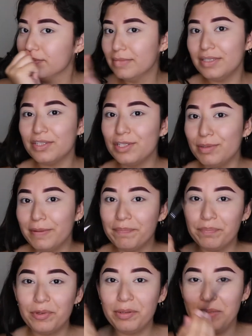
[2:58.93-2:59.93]
excuse me,
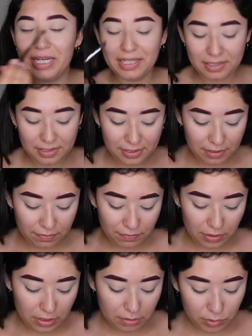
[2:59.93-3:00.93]
for my eyes and stuff.
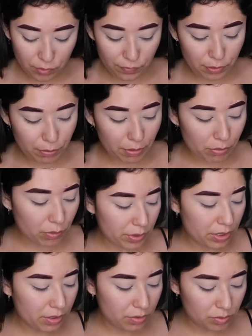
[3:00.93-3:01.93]
So for the purple,
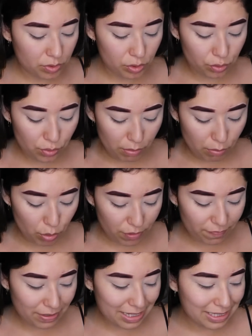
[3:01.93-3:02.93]
gonna go into
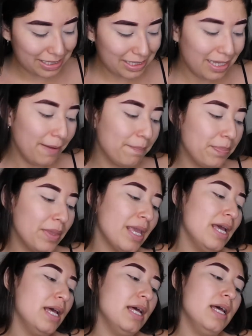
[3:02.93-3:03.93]
Morphe's,
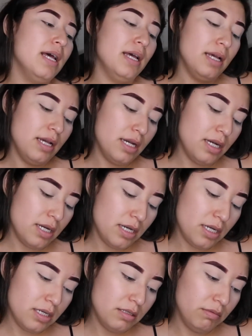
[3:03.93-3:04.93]

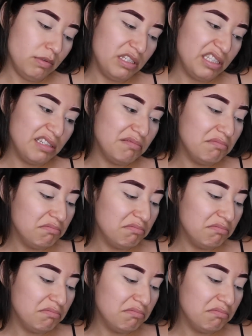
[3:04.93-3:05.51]
what is it?